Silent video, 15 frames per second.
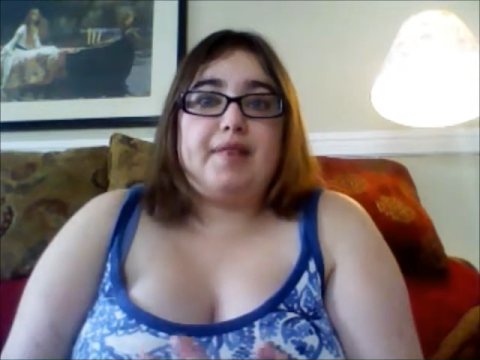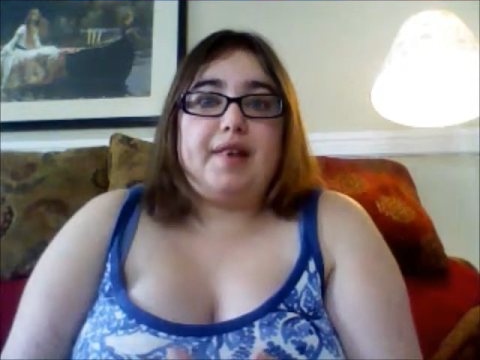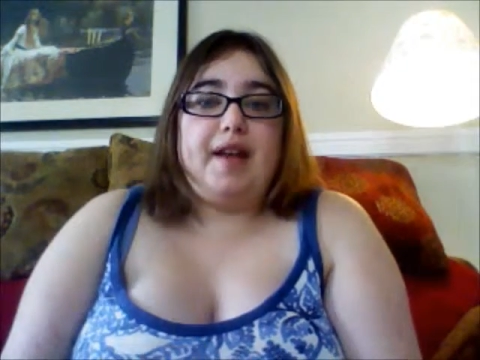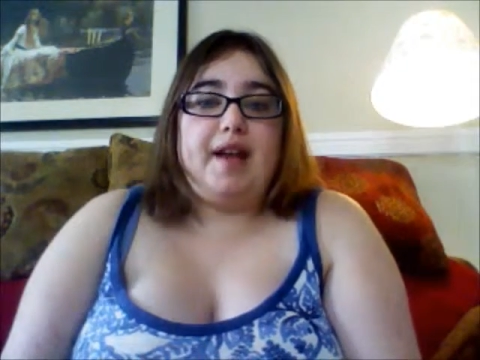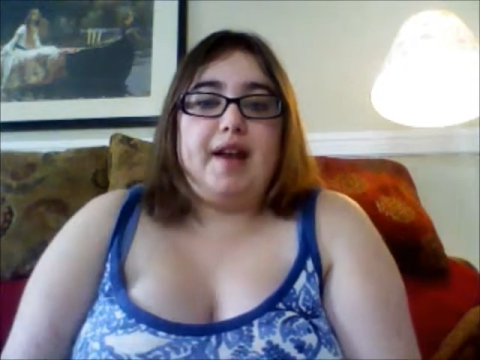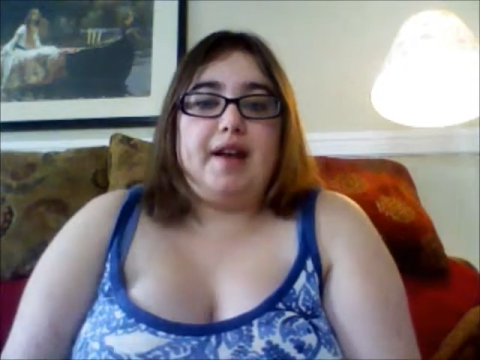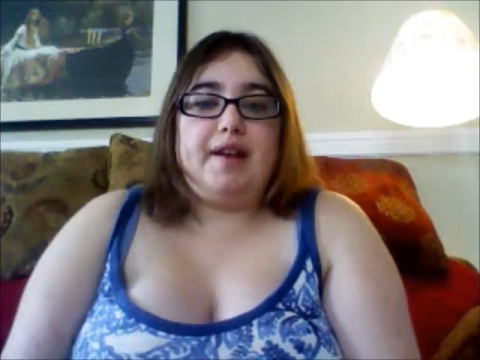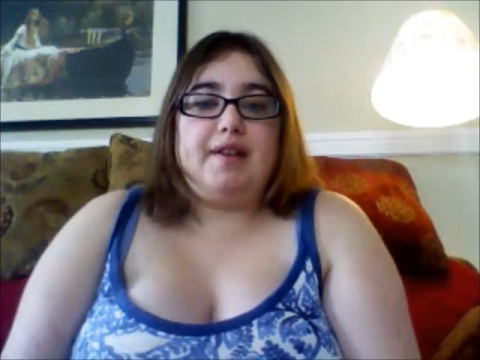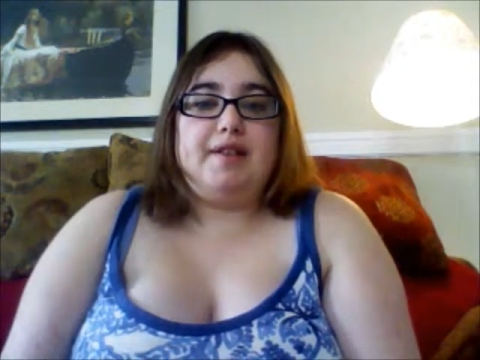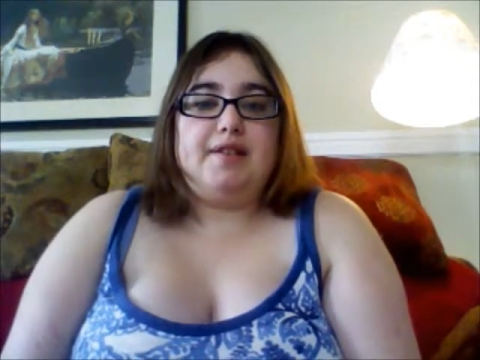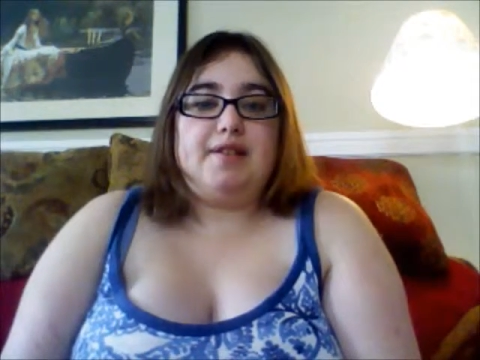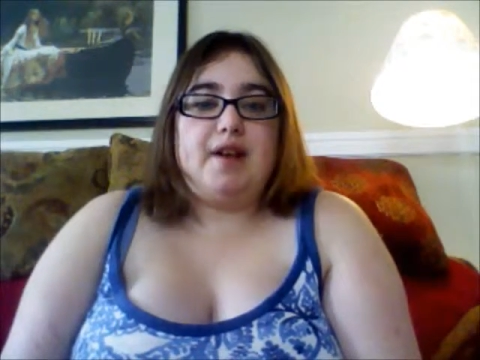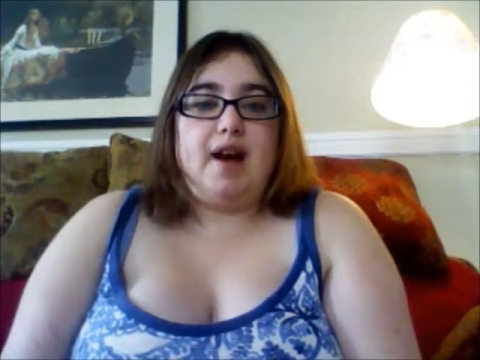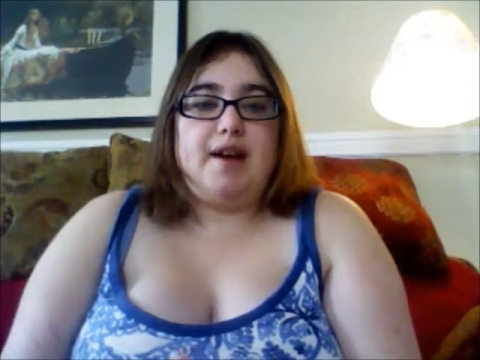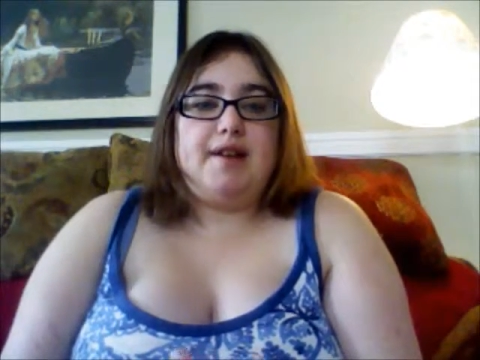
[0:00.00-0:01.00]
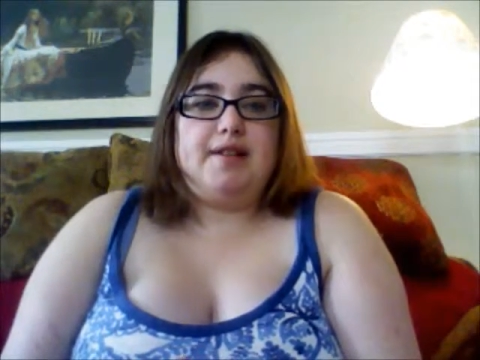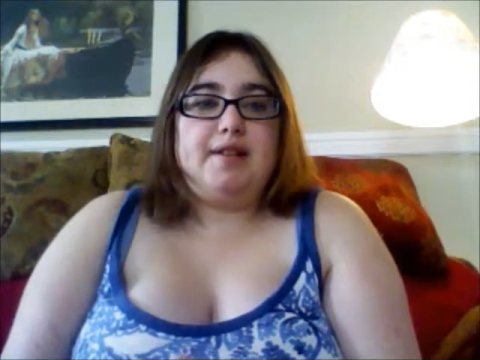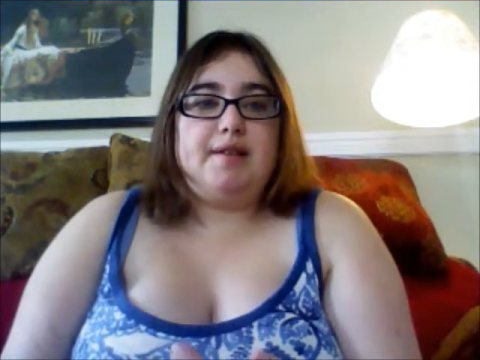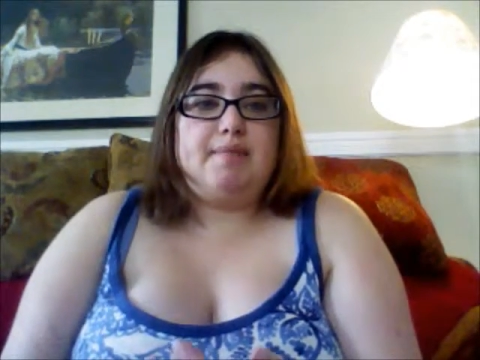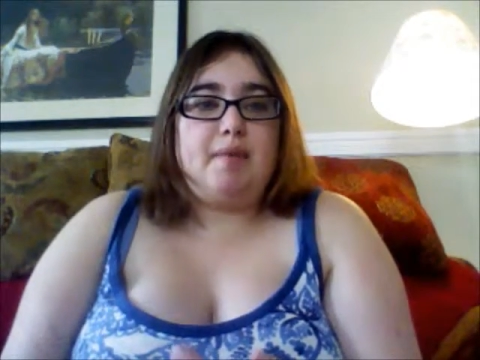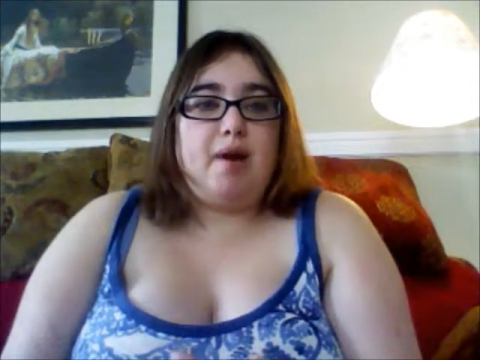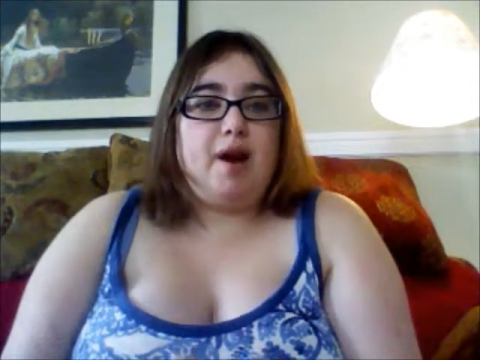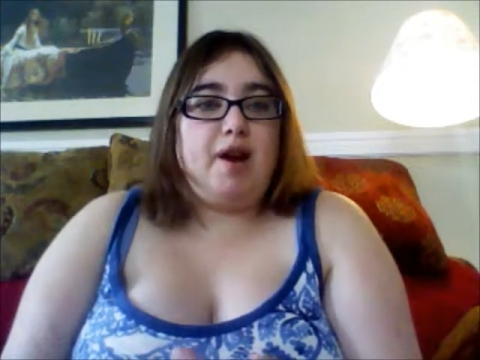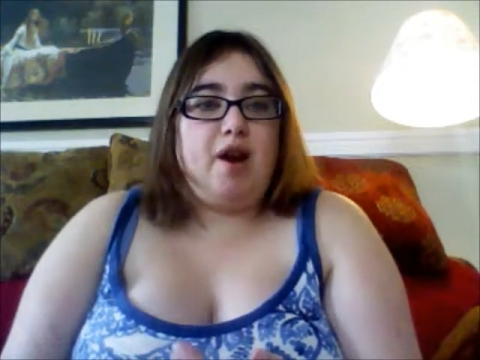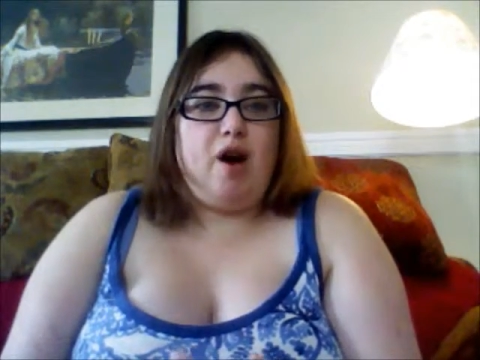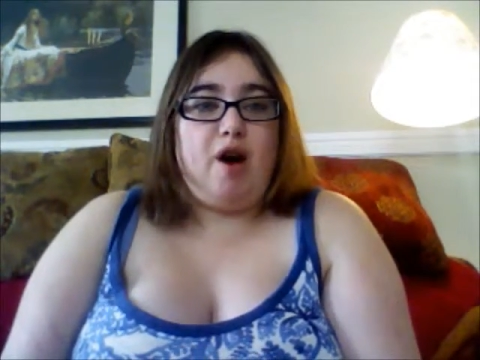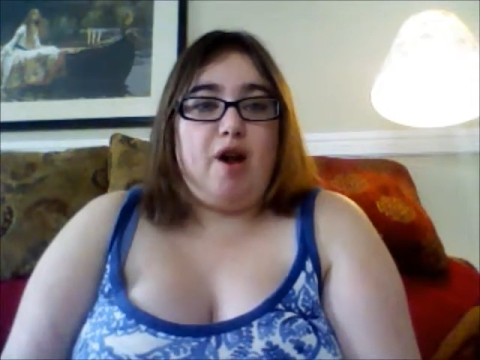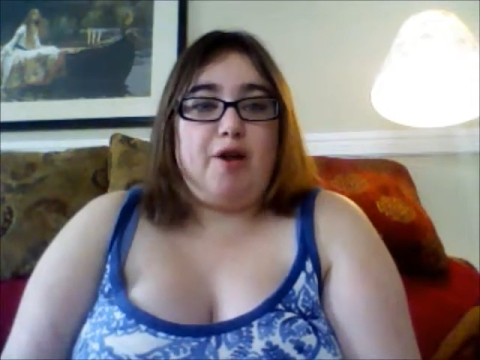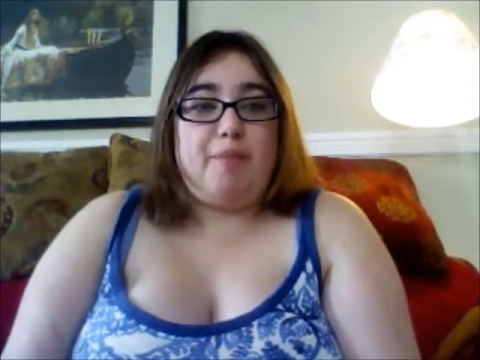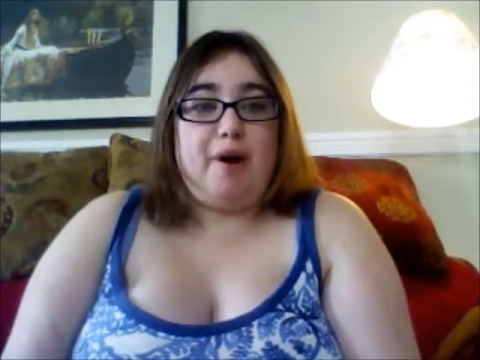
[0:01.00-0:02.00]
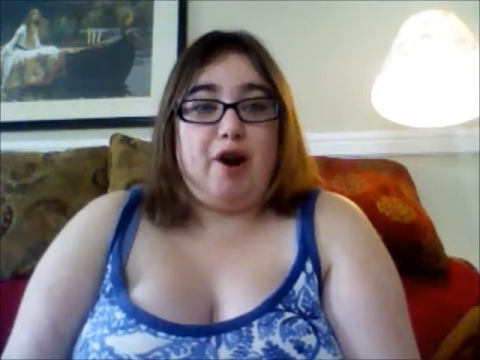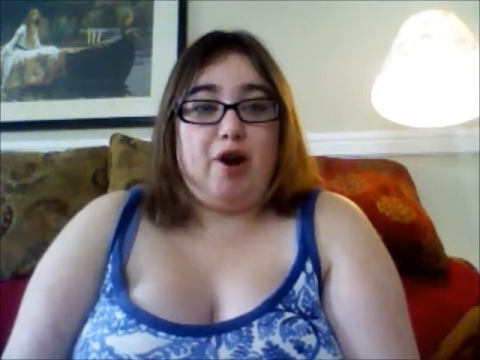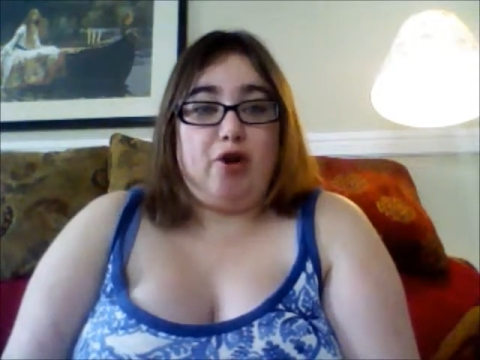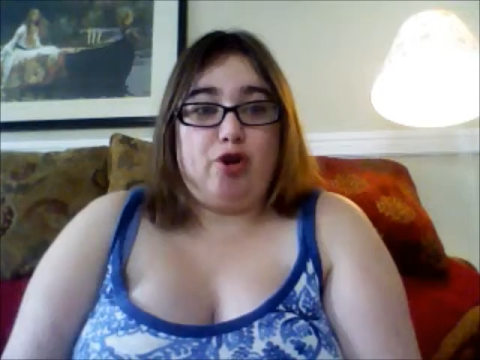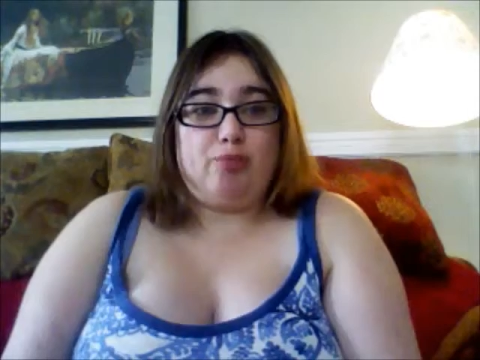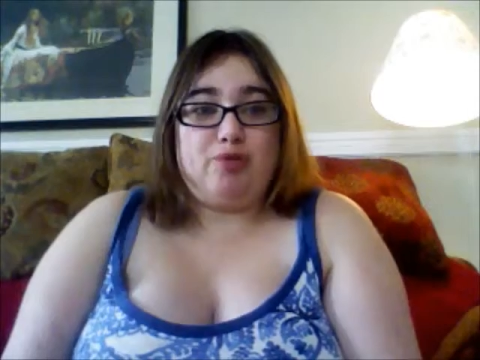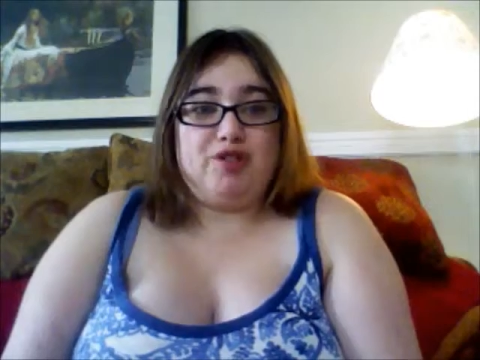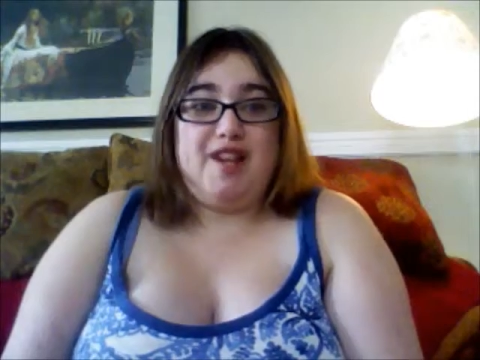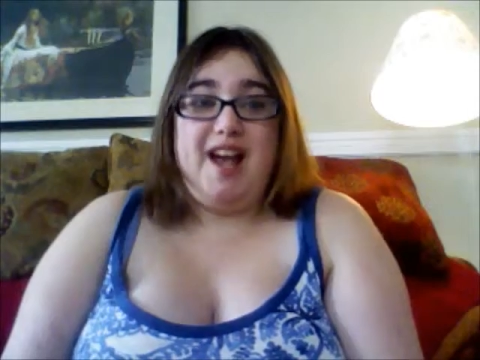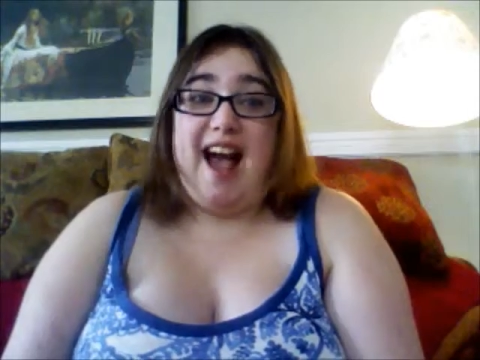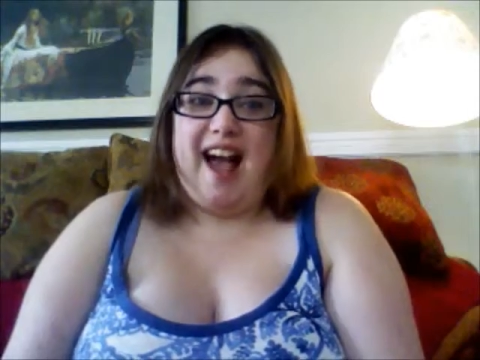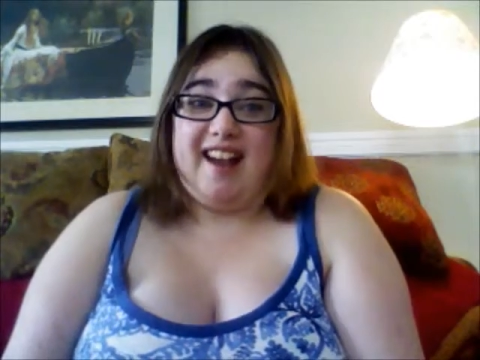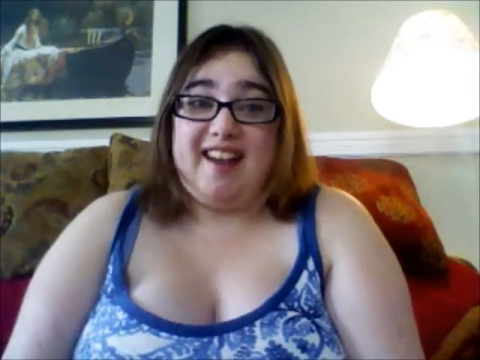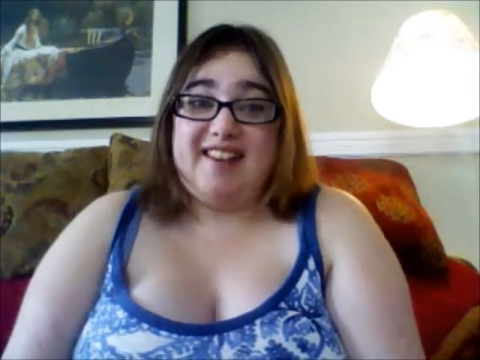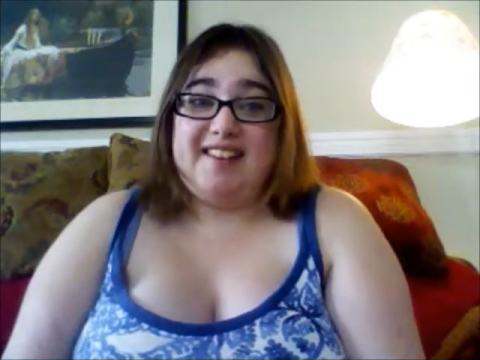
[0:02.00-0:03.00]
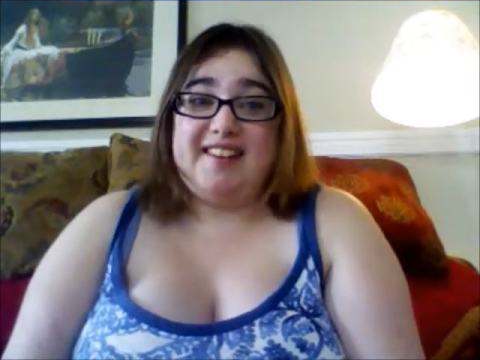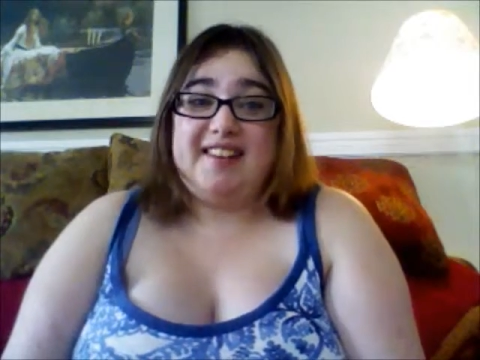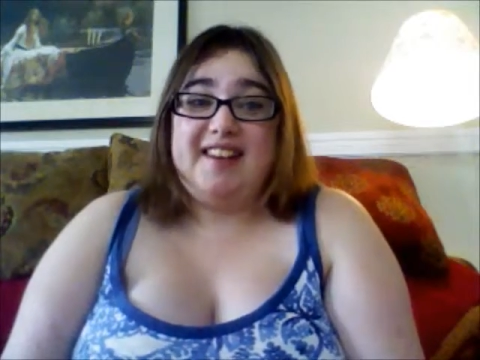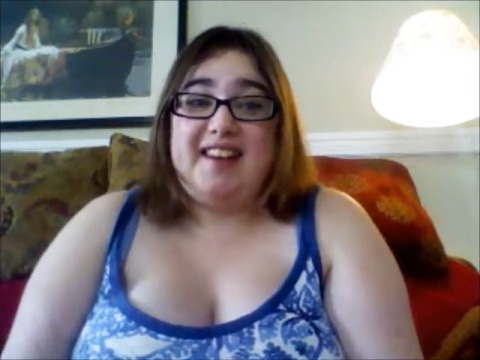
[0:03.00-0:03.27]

and I did mine on paranormal tech.